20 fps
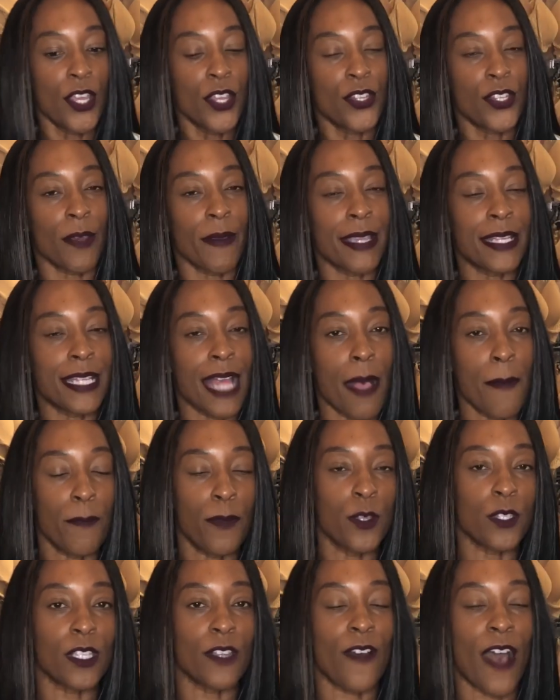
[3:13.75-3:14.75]
So
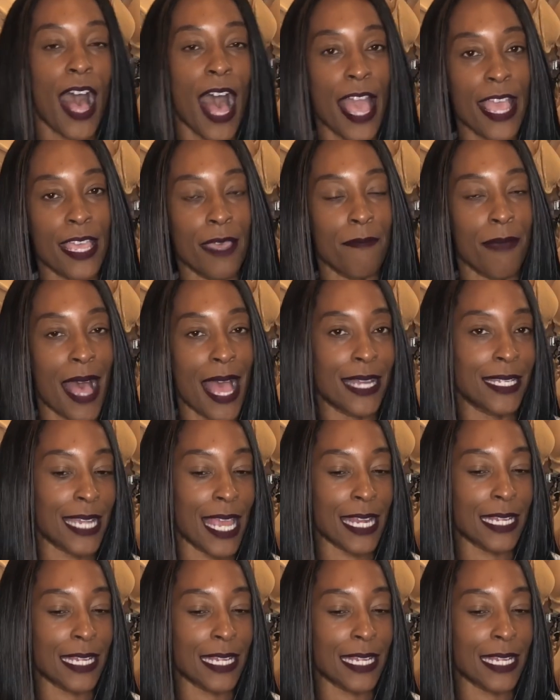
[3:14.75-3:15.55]
examples of high impact